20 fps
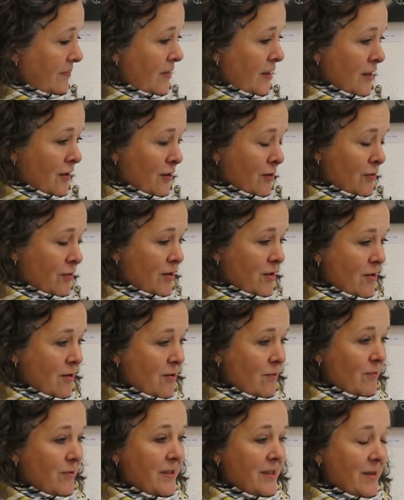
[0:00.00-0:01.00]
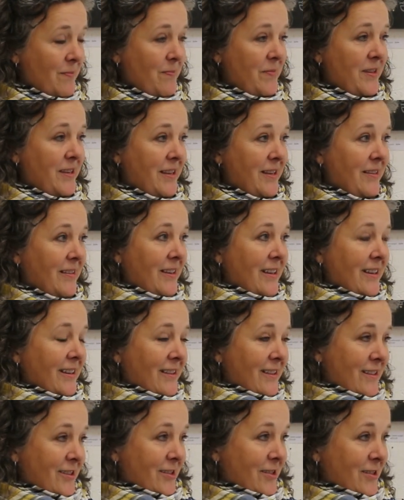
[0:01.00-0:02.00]
That you start with something
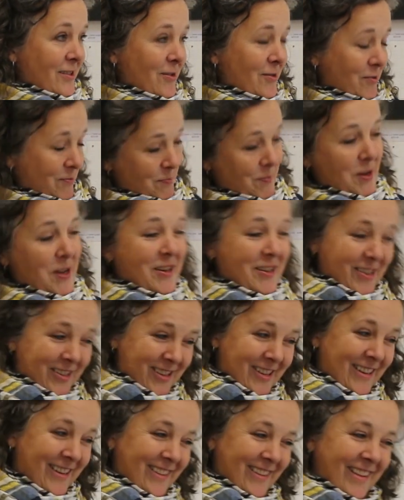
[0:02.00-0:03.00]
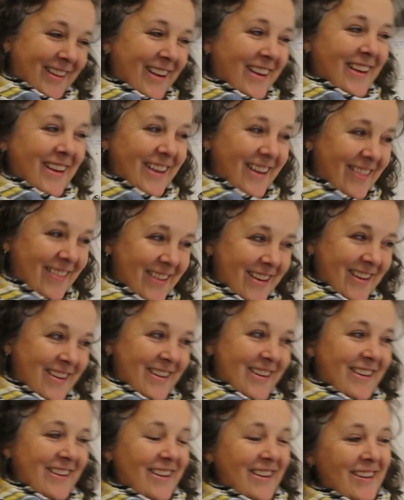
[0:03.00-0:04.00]
that doesn't look much, and then
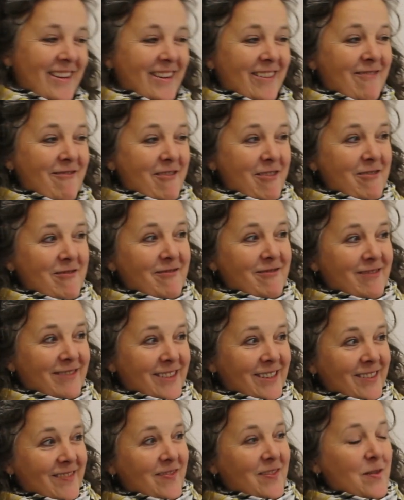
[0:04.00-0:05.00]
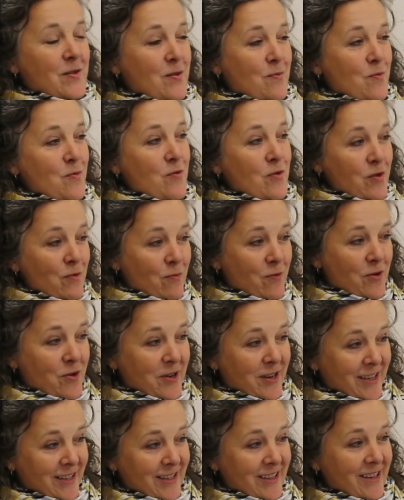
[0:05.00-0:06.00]
it grows. The more you
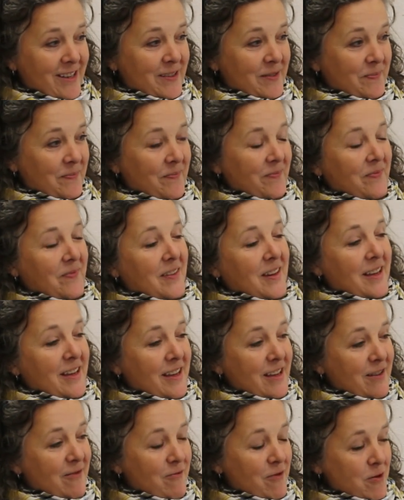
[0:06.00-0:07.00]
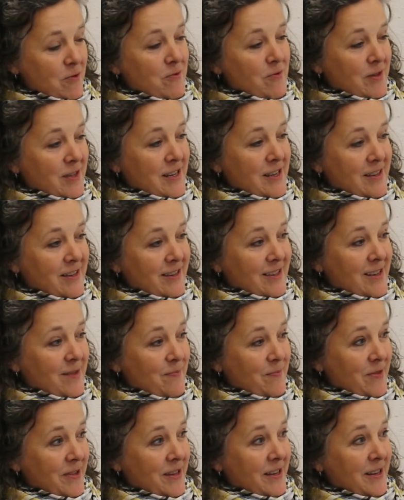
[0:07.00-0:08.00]
work at it, it grows into
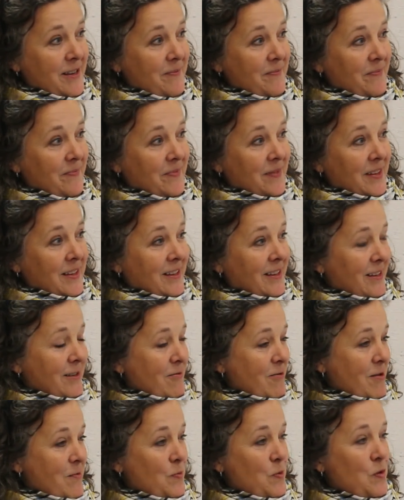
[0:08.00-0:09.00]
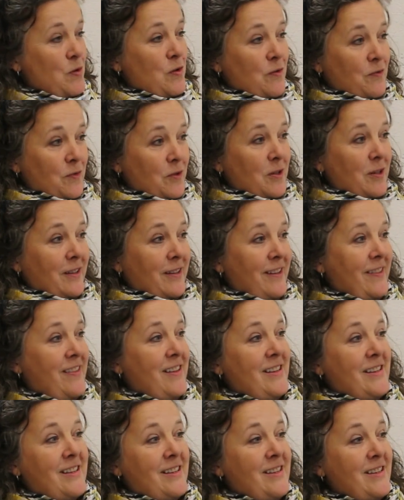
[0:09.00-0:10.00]
something quite beautiful, and
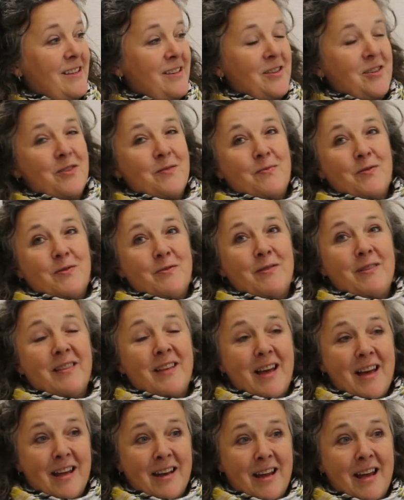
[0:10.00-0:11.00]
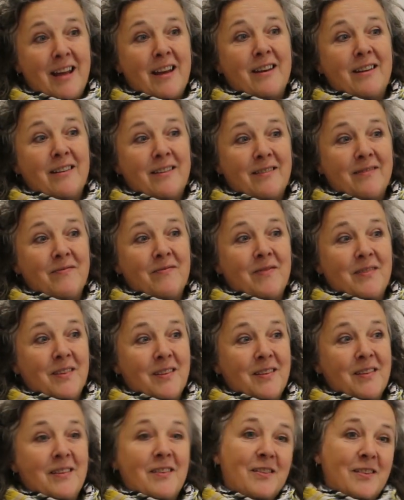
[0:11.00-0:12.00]
there's a synergy between that and
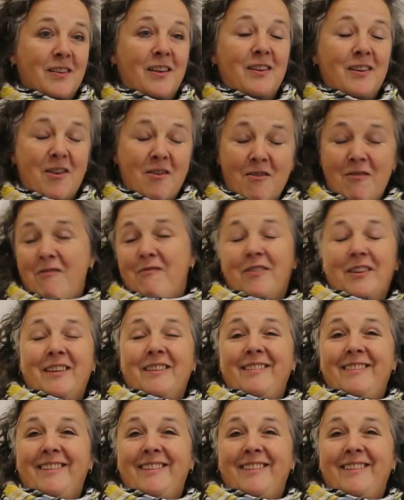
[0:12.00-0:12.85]
carving.